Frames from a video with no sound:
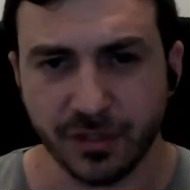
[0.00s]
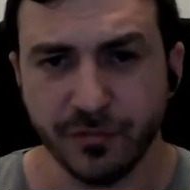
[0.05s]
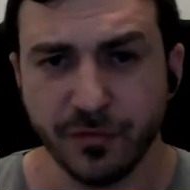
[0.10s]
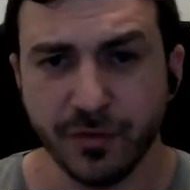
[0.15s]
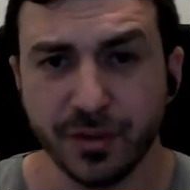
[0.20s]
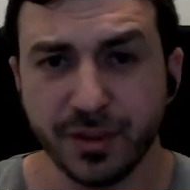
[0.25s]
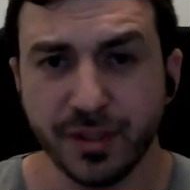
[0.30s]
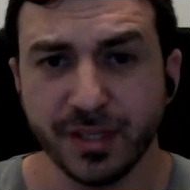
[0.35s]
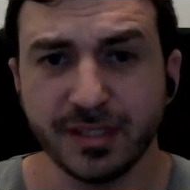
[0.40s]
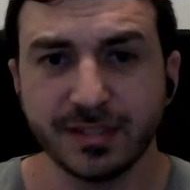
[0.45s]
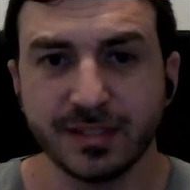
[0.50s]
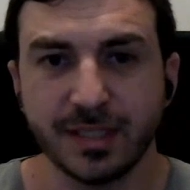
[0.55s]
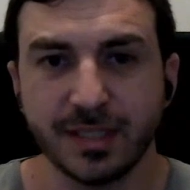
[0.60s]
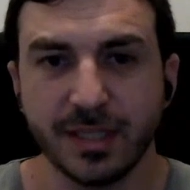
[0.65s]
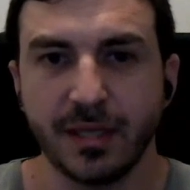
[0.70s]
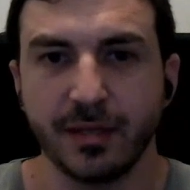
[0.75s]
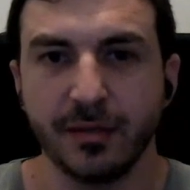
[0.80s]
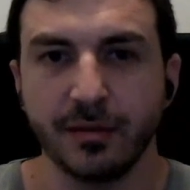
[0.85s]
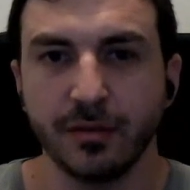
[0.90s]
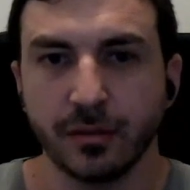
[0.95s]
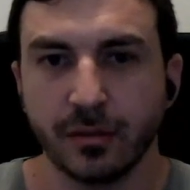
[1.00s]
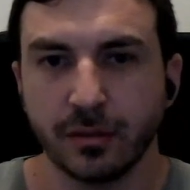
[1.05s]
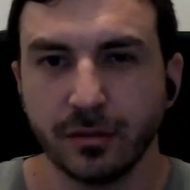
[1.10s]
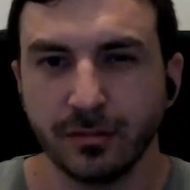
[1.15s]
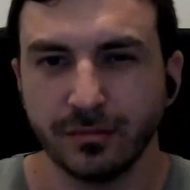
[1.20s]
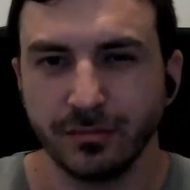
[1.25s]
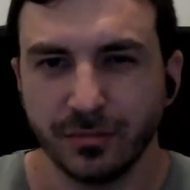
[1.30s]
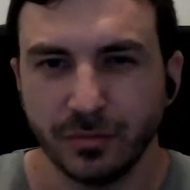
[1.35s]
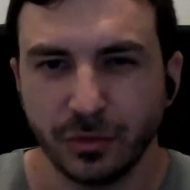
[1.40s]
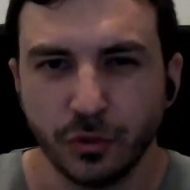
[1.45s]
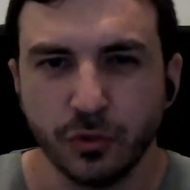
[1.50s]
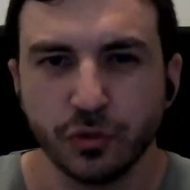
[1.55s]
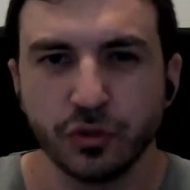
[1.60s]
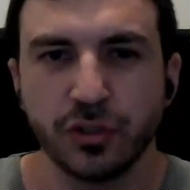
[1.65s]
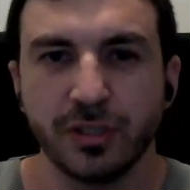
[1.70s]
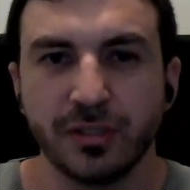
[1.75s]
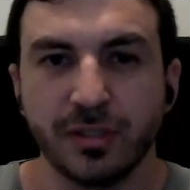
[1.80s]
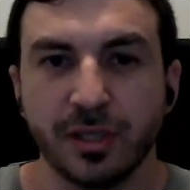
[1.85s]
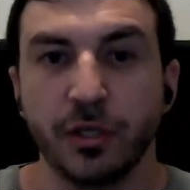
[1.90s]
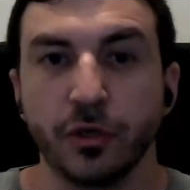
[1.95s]
different things that
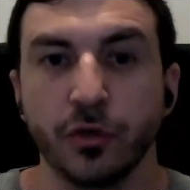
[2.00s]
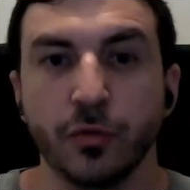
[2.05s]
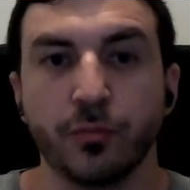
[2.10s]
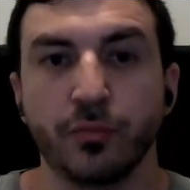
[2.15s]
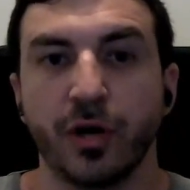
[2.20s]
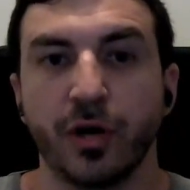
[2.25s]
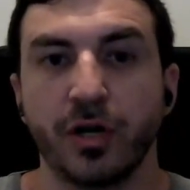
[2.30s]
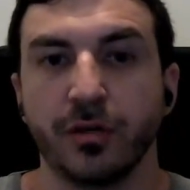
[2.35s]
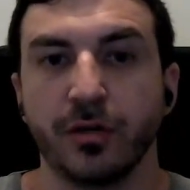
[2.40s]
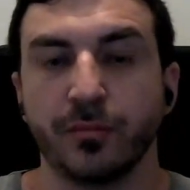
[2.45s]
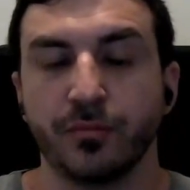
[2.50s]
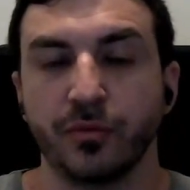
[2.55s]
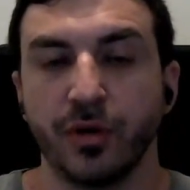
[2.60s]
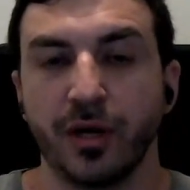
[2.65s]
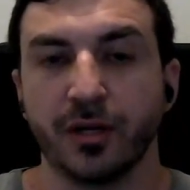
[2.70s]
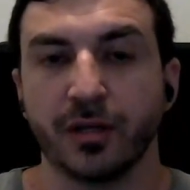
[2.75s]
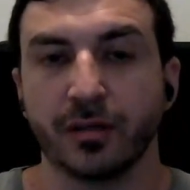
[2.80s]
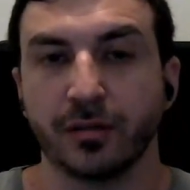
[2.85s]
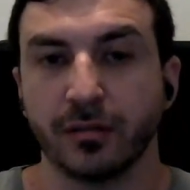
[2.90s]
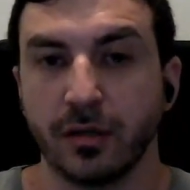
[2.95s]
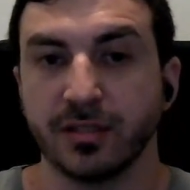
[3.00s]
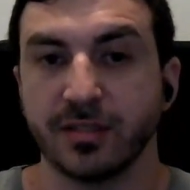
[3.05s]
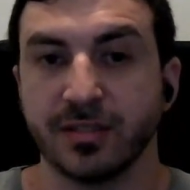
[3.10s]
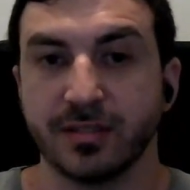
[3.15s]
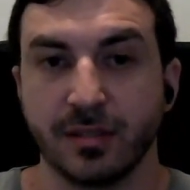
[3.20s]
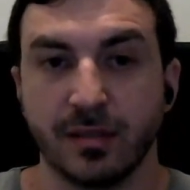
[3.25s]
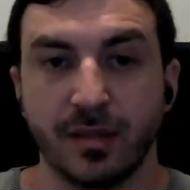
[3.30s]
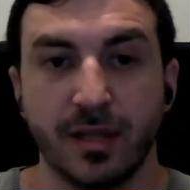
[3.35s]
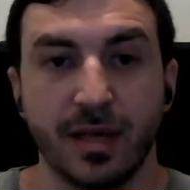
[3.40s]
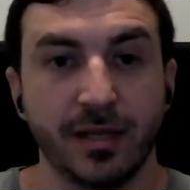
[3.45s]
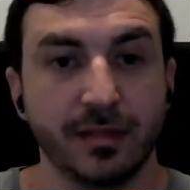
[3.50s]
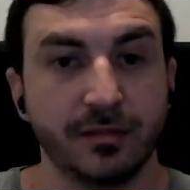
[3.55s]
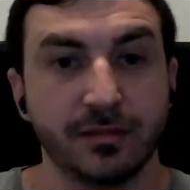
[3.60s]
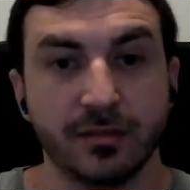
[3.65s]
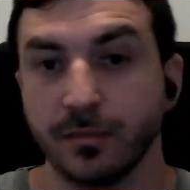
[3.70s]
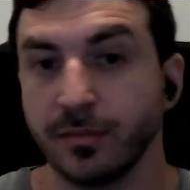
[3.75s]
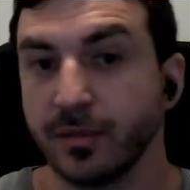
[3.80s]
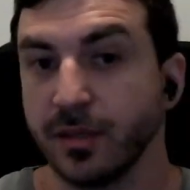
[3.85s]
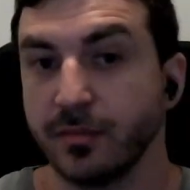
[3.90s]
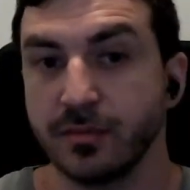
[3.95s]
usually the hero pro- product costs a lot
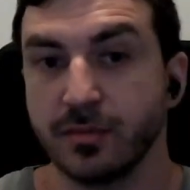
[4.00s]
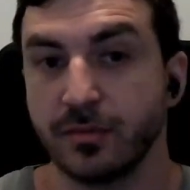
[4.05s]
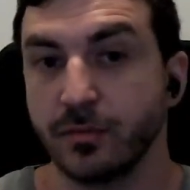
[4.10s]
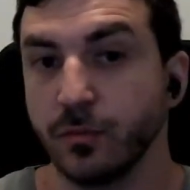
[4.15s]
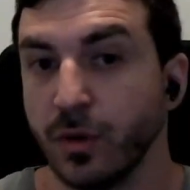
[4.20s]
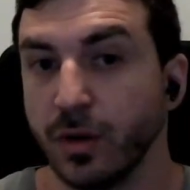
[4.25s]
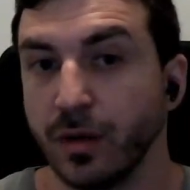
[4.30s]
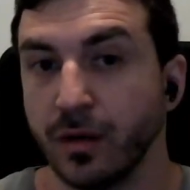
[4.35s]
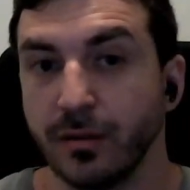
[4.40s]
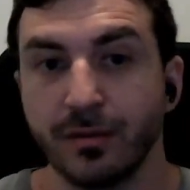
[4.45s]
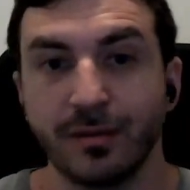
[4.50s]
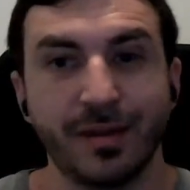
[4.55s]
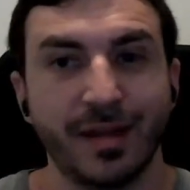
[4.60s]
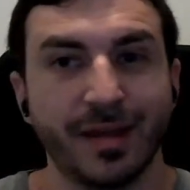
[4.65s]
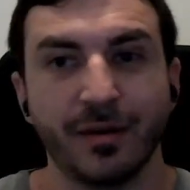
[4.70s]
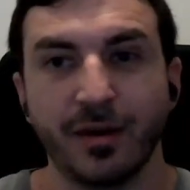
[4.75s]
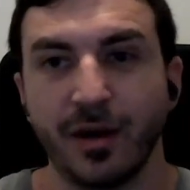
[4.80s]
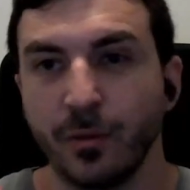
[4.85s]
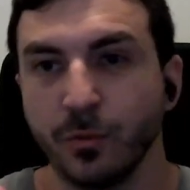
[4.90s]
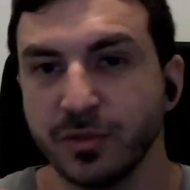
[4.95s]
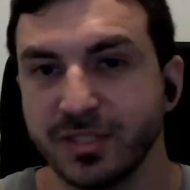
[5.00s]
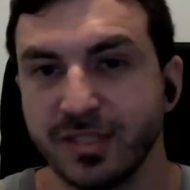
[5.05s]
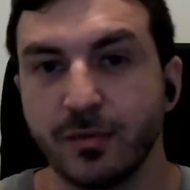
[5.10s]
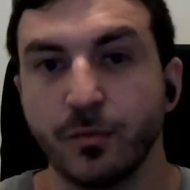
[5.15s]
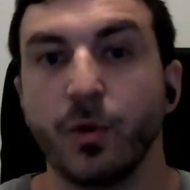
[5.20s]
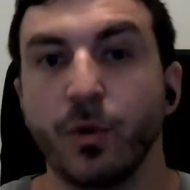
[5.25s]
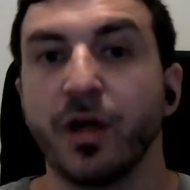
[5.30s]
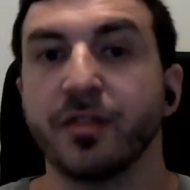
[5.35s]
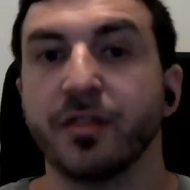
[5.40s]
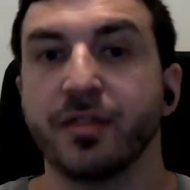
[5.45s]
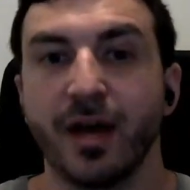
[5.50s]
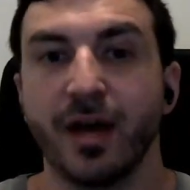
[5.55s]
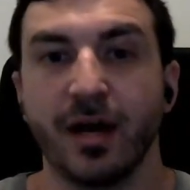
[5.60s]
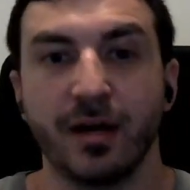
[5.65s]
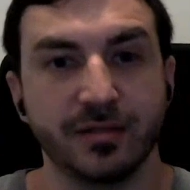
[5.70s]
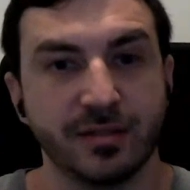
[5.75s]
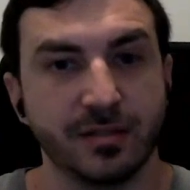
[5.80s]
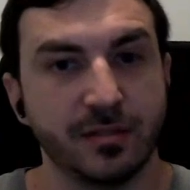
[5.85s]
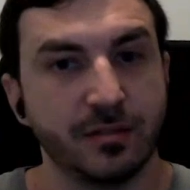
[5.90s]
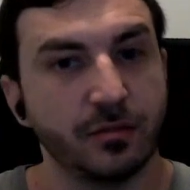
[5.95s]
sometimes one like i would say one
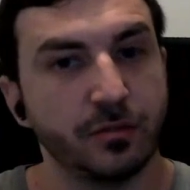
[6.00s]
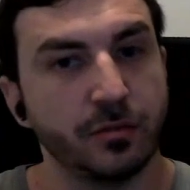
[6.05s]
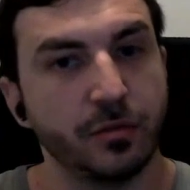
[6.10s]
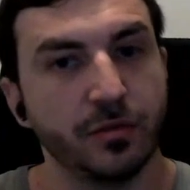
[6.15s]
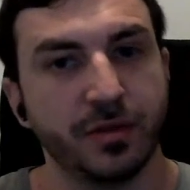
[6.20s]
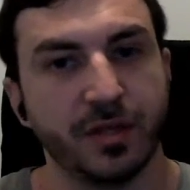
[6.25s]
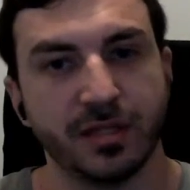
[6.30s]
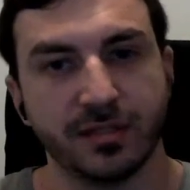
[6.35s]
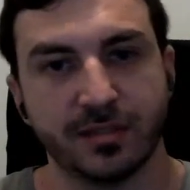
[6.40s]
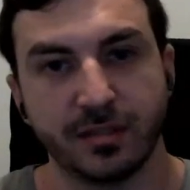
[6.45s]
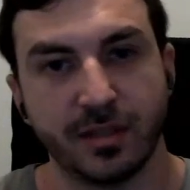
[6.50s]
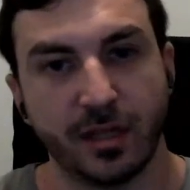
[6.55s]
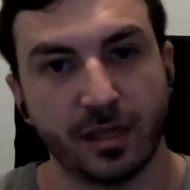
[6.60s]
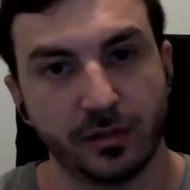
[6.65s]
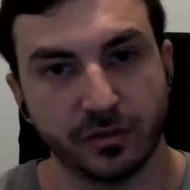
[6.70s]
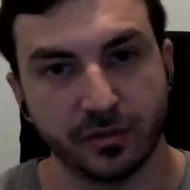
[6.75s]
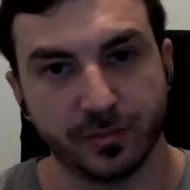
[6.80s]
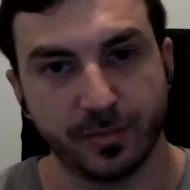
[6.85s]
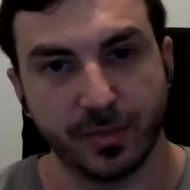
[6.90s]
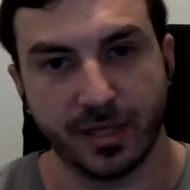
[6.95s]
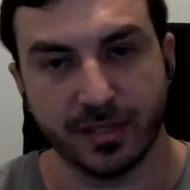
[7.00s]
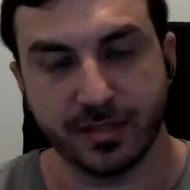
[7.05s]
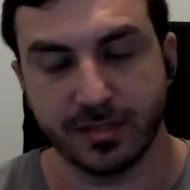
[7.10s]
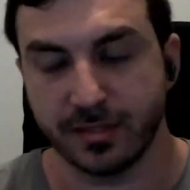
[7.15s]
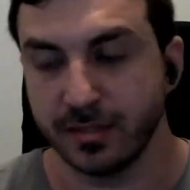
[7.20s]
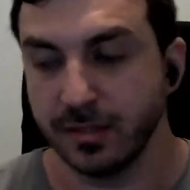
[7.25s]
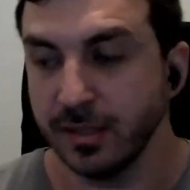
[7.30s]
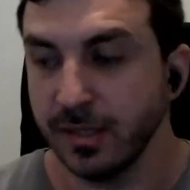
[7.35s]
thousand two thousand dollars plus